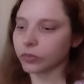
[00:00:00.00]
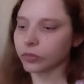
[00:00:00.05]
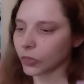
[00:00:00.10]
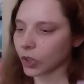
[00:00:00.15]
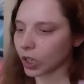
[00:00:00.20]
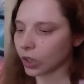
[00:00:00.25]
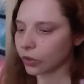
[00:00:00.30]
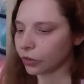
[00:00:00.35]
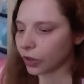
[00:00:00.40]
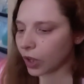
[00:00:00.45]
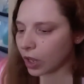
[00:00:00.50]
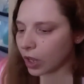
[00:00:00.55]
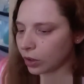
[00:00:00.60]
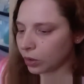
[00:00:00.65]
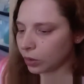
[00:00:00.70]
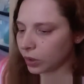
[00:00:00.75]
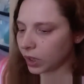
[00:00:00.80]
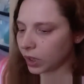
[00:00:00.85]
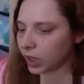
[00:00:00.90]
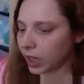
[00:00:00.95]
So
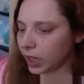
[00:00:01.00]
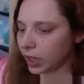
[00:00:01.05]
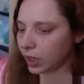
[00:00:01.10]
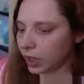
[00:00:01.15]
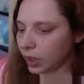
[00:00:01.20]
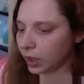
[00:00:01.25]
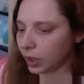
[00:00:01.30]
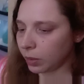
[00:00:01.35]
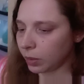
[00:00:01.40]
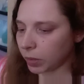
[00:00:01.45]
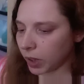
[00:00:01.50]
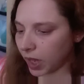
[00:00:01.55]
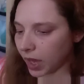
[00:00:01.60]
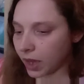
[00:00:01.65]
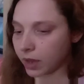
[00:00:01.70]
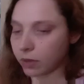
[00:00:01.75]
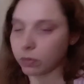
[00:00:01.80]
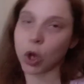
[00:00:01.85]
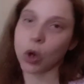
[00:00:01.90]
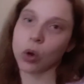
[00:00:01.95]
he
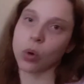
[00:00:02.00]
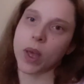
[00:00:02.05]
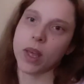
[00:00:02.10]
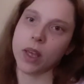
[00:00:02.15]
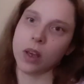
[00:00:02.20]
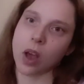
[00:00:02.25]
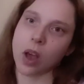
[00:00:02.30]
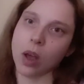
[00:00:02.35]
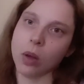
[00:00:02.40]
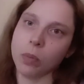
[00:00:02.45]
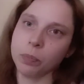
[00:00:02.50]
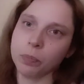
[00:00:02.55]
became a Quaker.